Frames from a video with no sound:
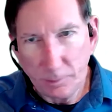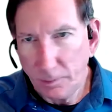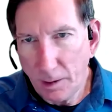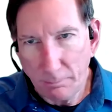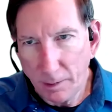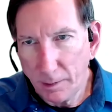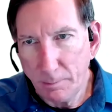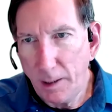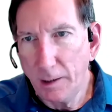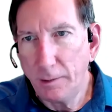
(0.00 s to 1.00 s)
do not
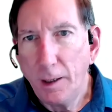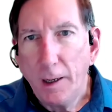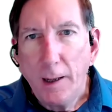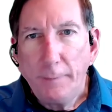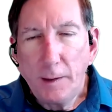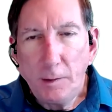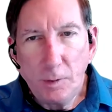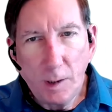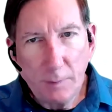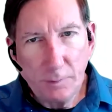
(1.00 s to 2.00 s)
recommend, then
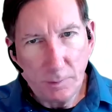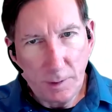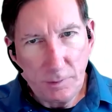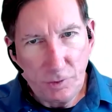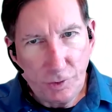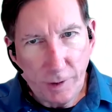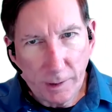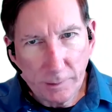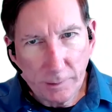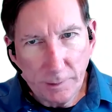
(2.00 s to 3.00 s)
you have to
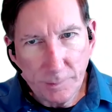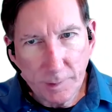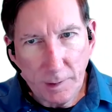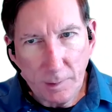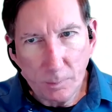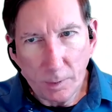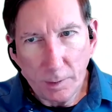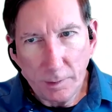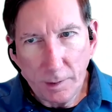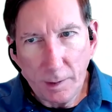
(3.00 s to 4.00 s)
inject this
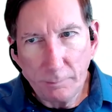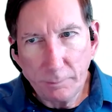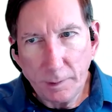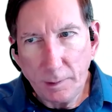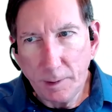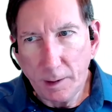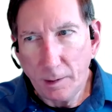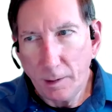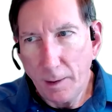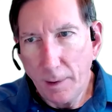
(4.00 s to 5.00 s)
keyword into every
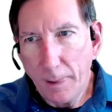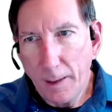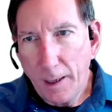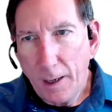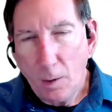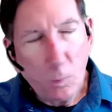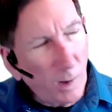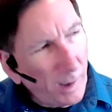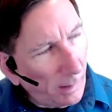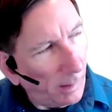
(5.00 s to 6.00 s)
email.
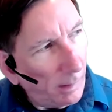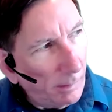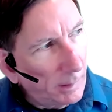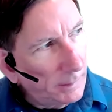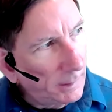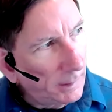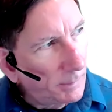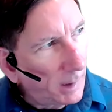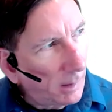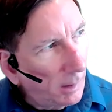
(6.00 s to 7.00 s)
Where in the
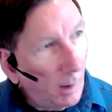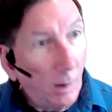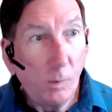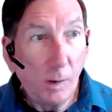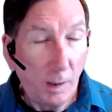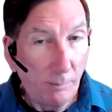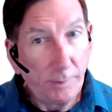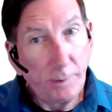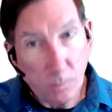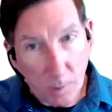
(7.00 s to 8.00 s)
email?
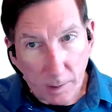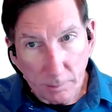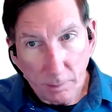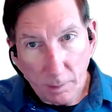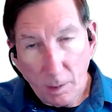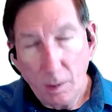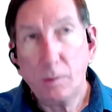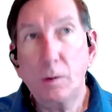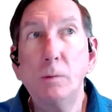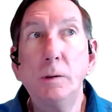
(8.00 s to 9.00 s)
Wherever you want.
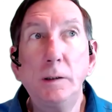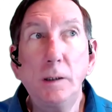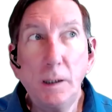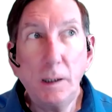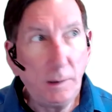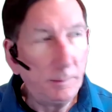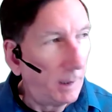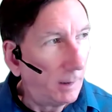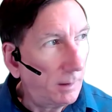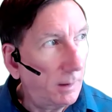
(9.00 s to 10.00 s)
Go into that
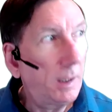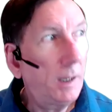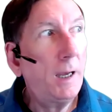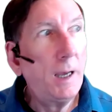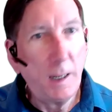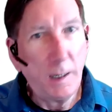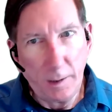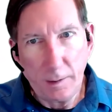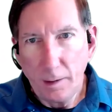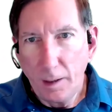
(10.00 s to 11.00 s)
email, edit
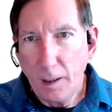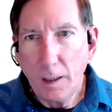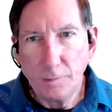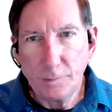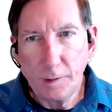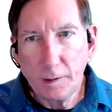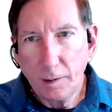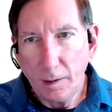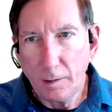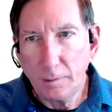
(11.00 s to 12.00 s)
it, and
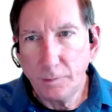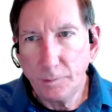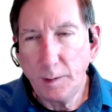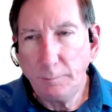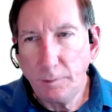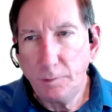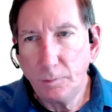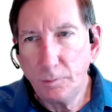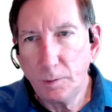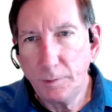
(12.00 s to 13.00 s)
stick Health and Safety
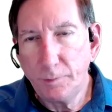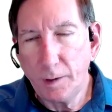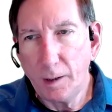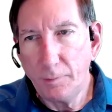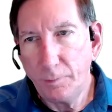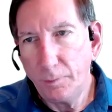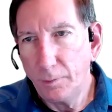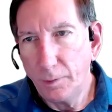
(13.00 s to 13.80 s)
June 25